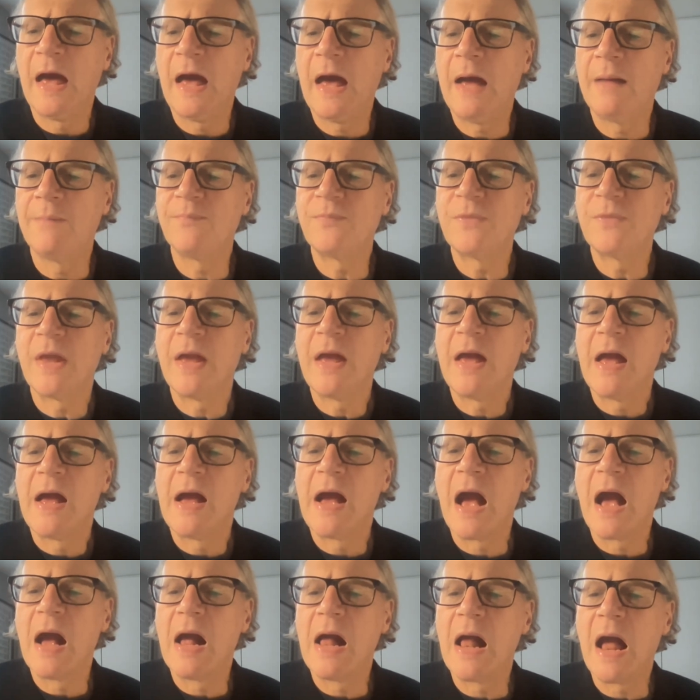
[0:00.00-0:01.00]
Um,
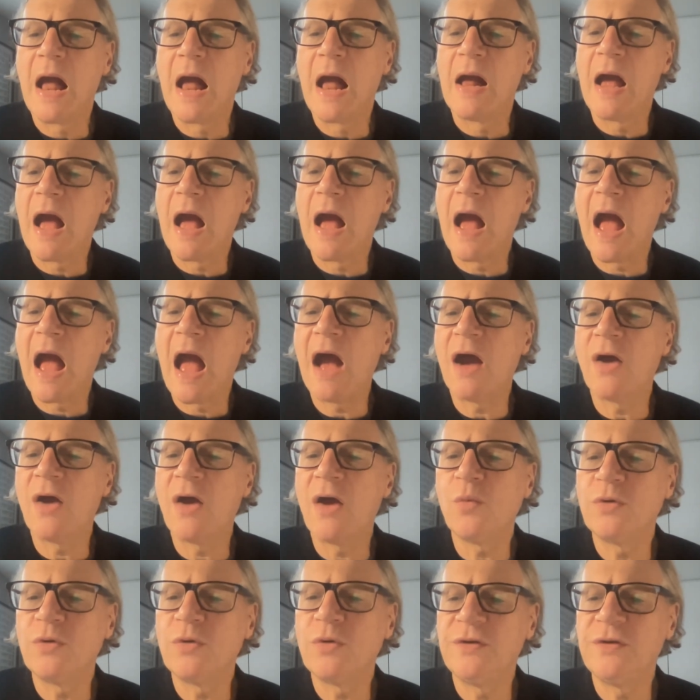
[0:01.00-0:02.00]

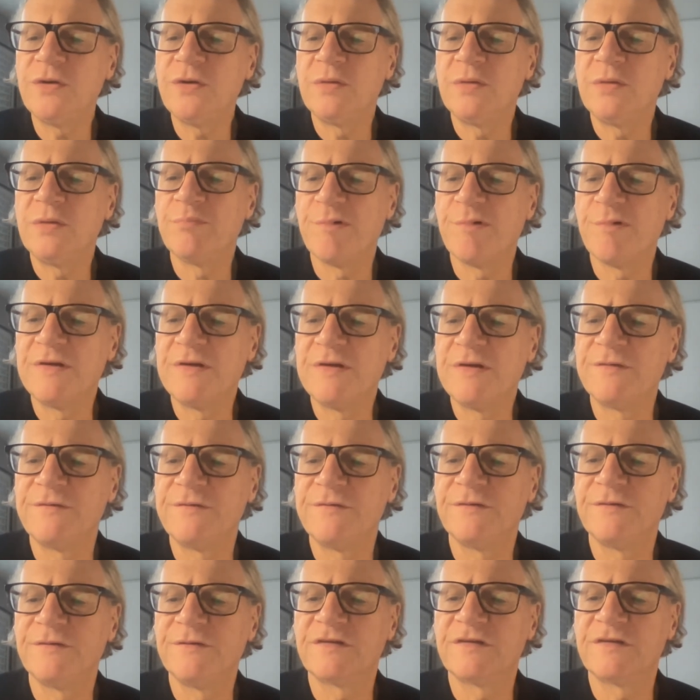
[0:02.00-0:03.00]
how would you, in
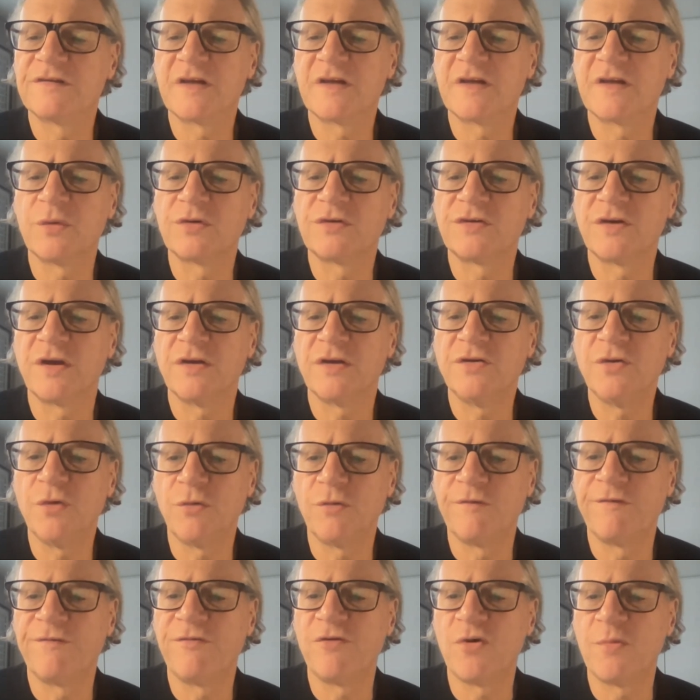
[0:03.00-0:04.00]
brief, distinguish
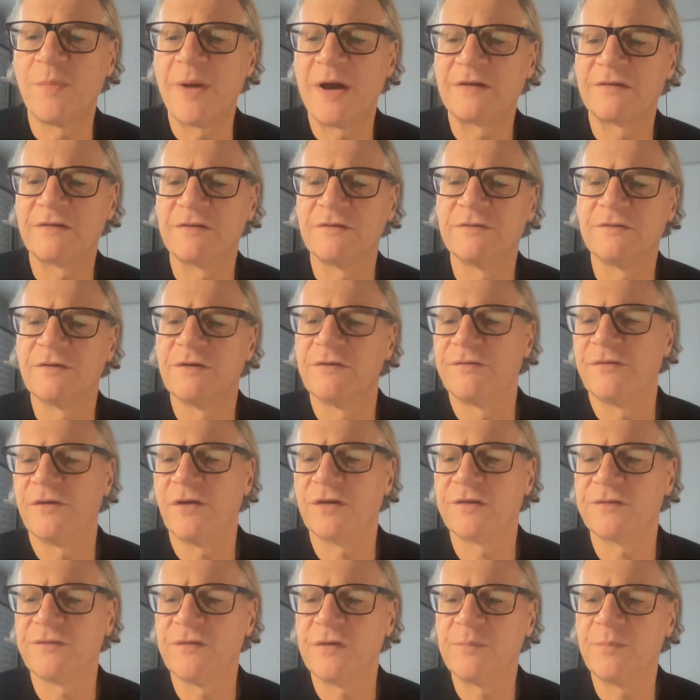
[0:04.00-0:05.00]
your format of
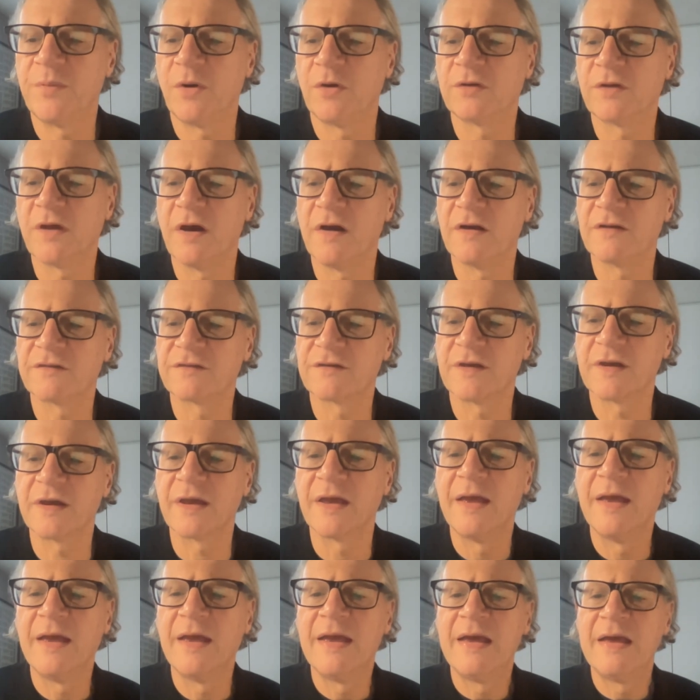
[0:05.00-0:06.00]
philosophy podcasting